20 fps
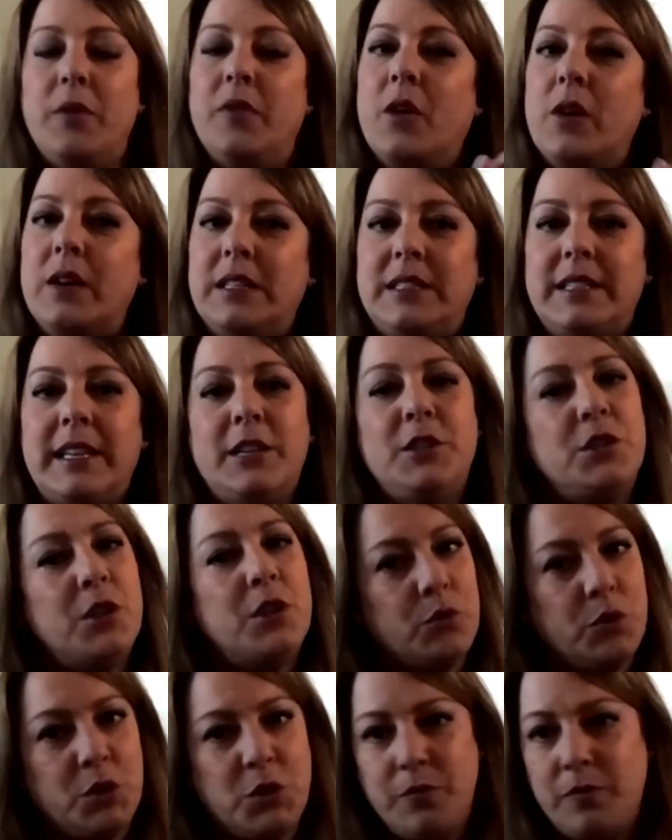Like we've already
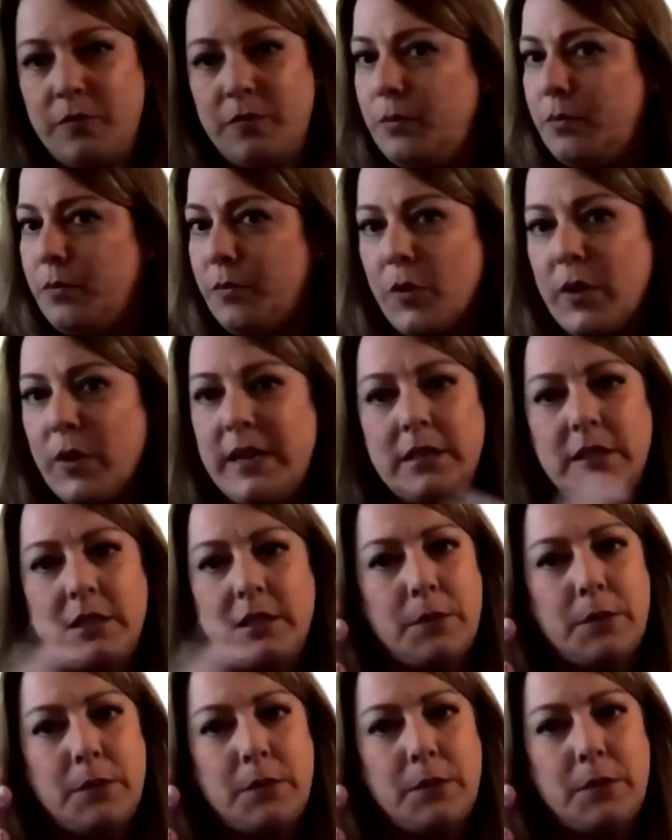said, don't
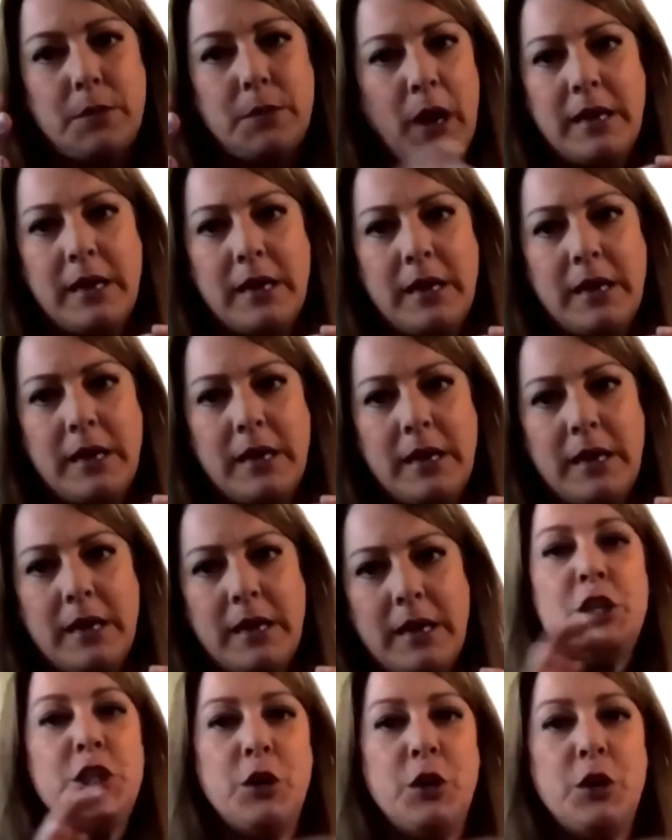freeze the pasta,
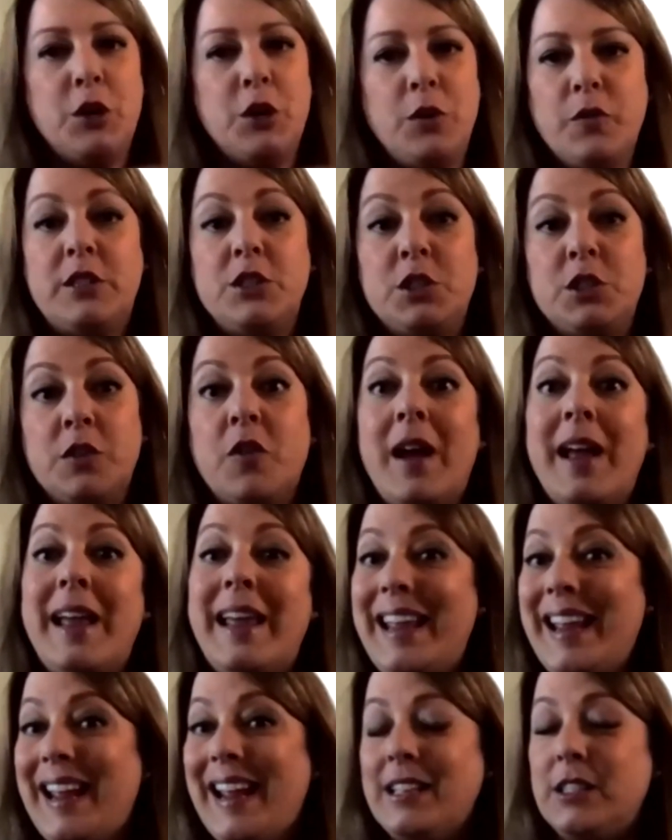don't freeze the
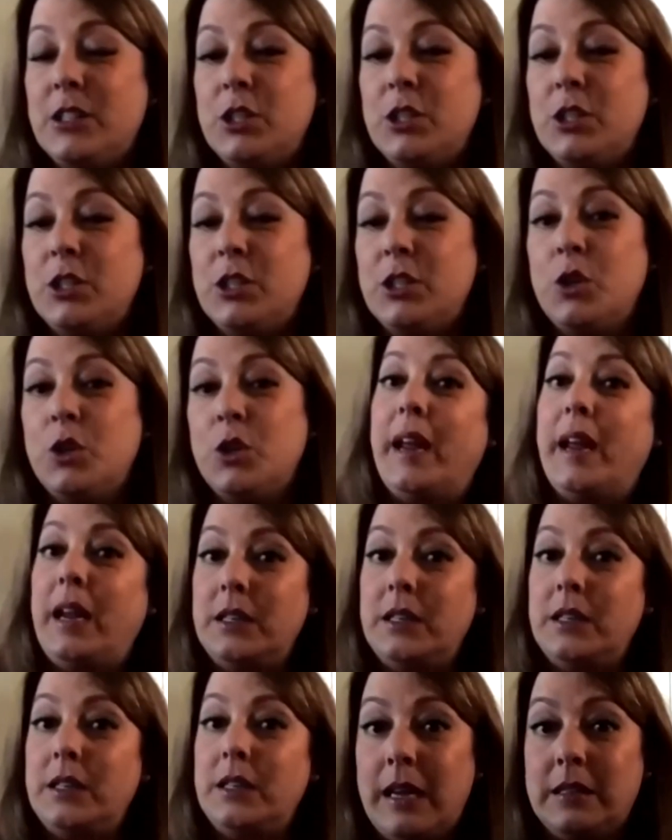stir fry. It's
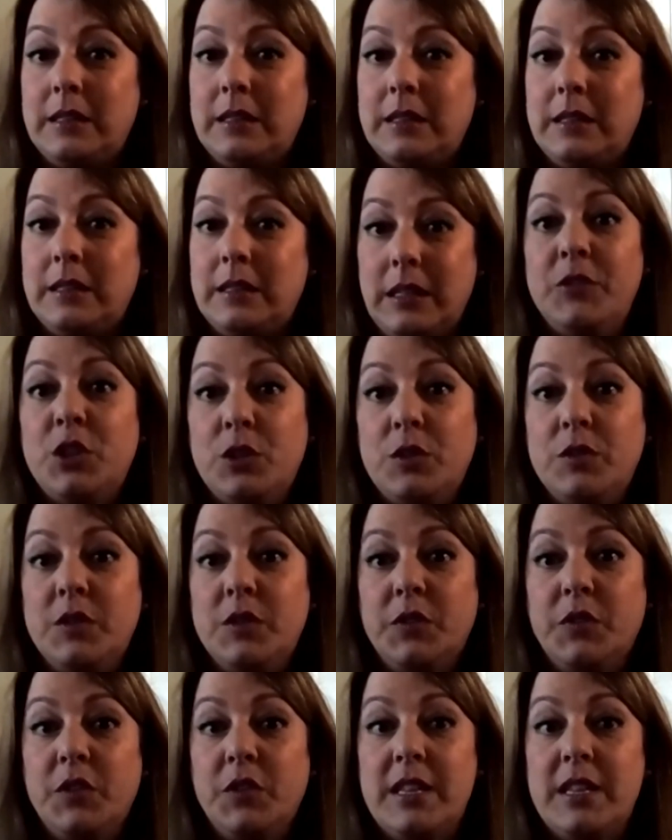great as a
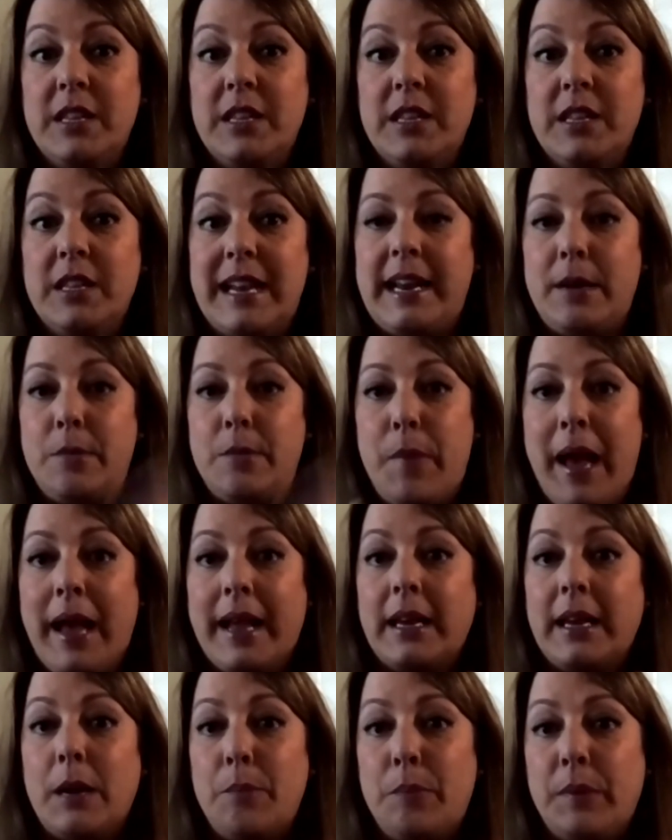leftover for the
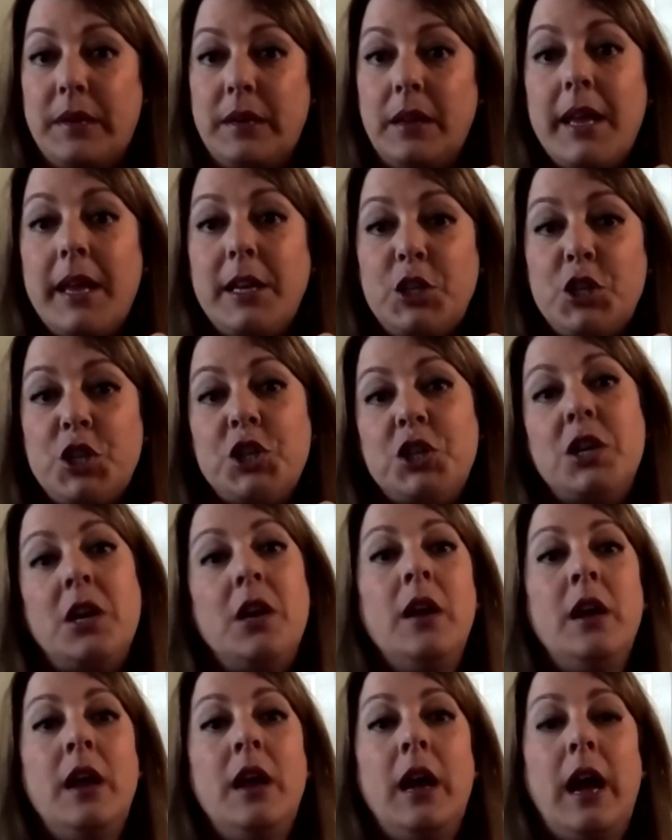next day to pack it up in a
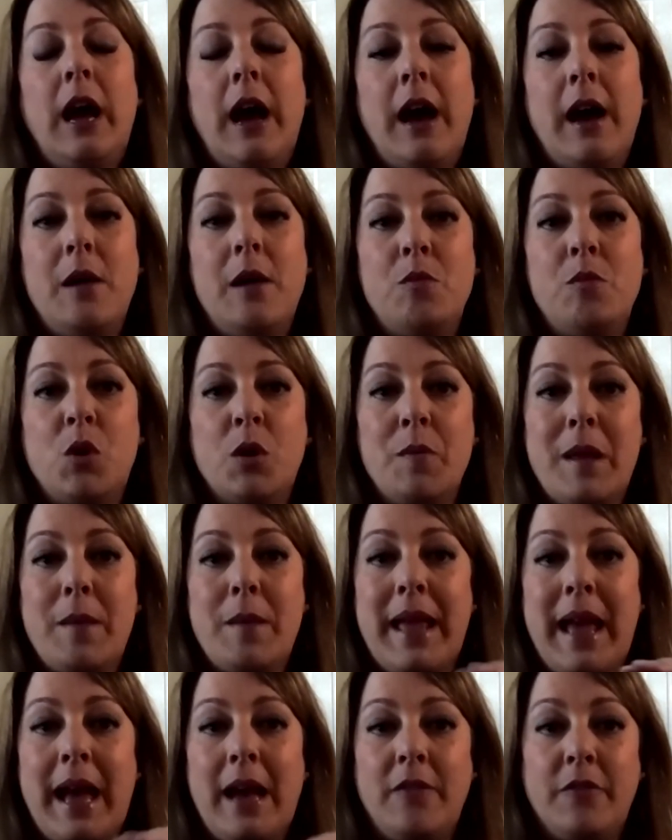lunch,
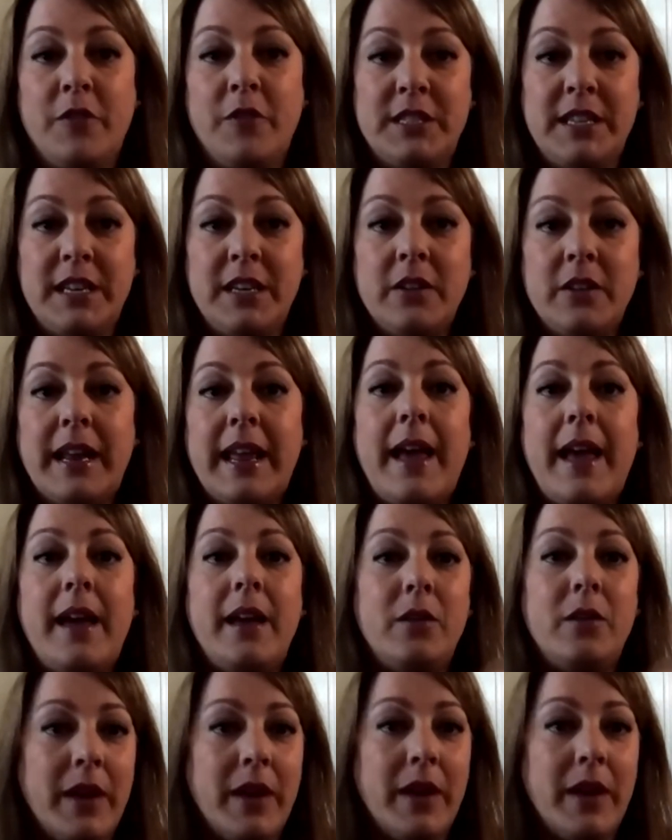yes, or maybe have for
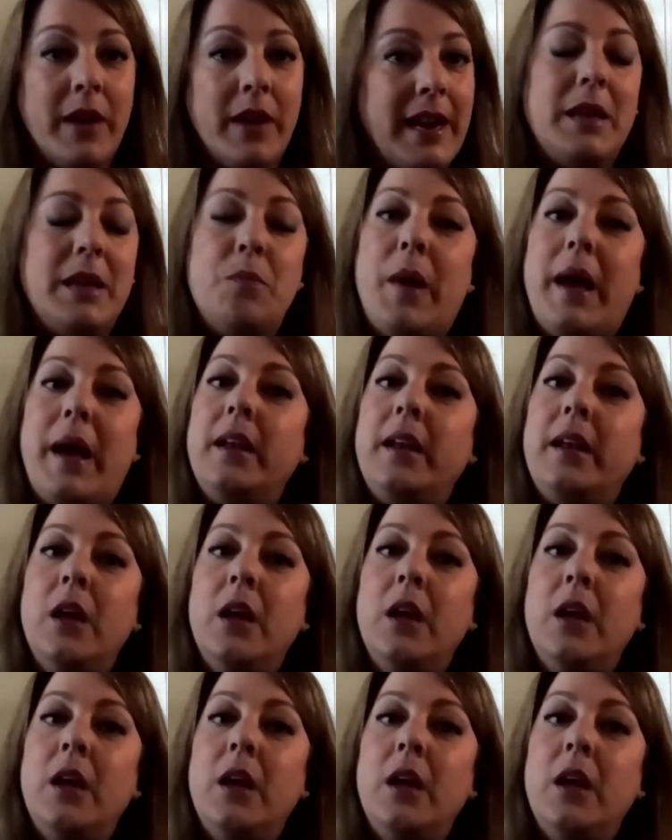dinner again, right, Emily?